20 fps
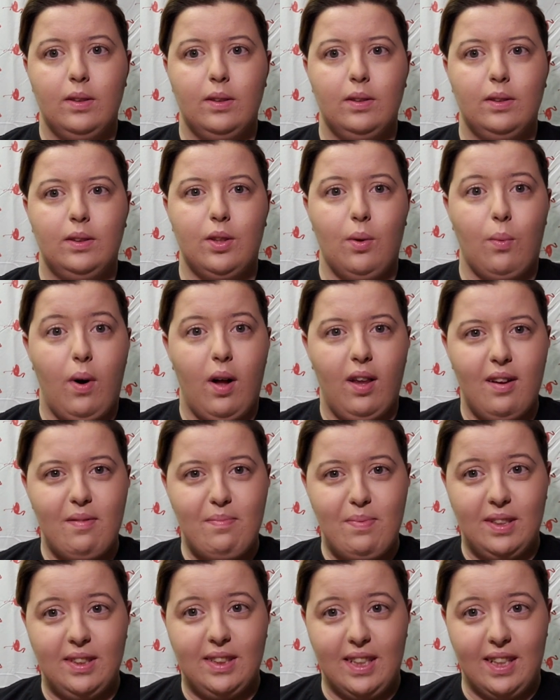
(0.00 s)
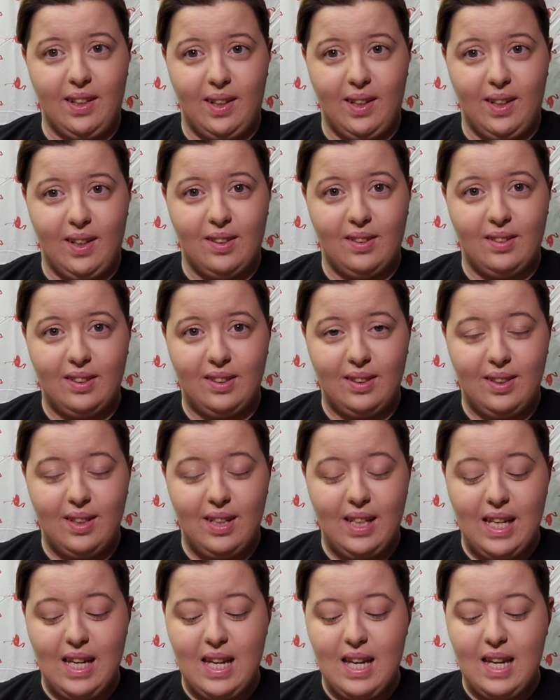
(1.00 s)
So while I've been sitting here,
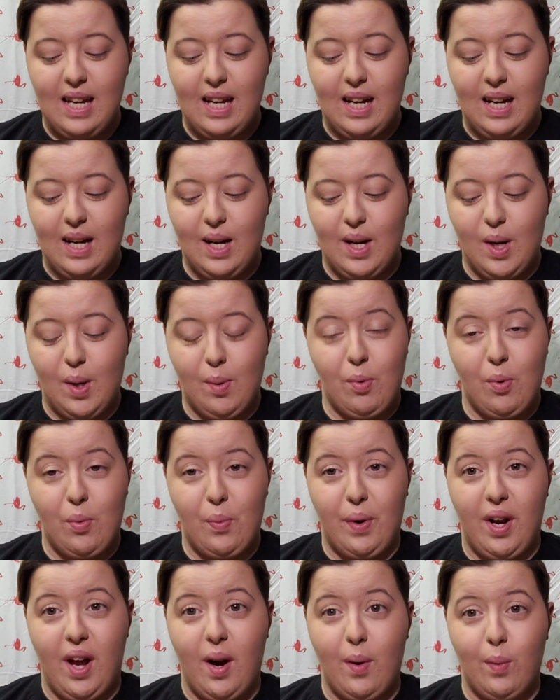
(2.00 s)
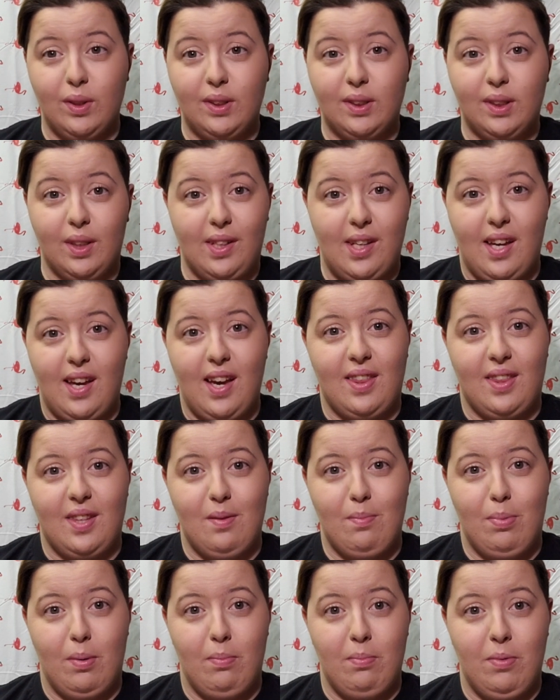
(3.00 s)
when I was looking at
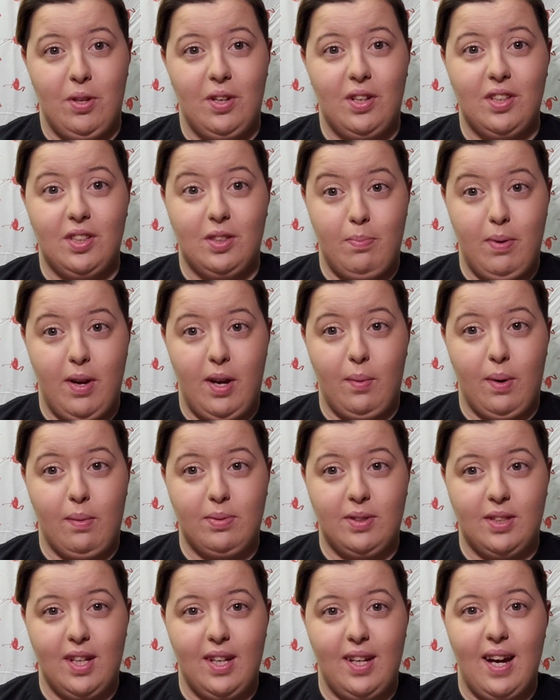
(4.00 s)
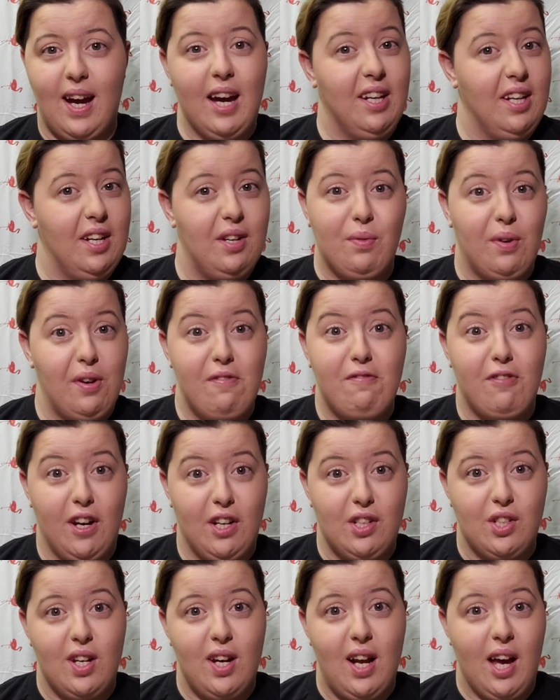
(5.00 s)
the Bermuda's Bay website, I didn't
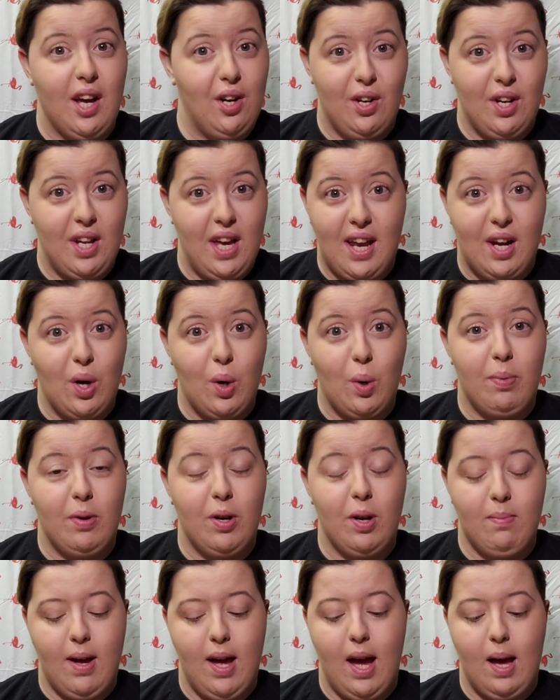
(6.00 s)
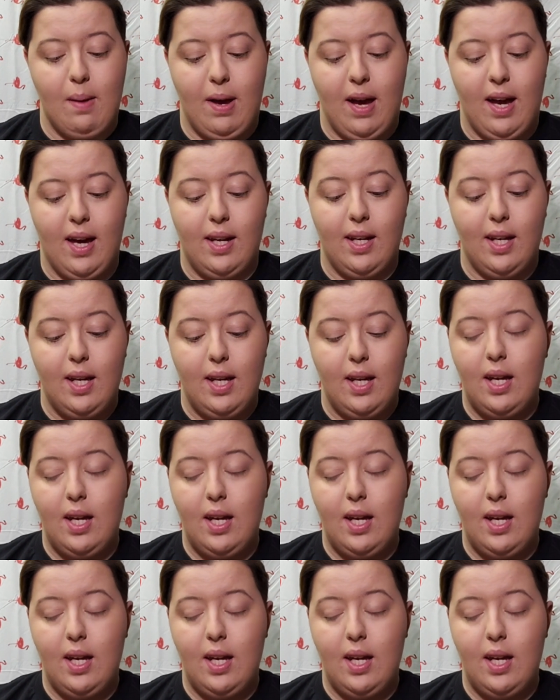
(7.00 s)
refresh it. I already had it open on my iPad.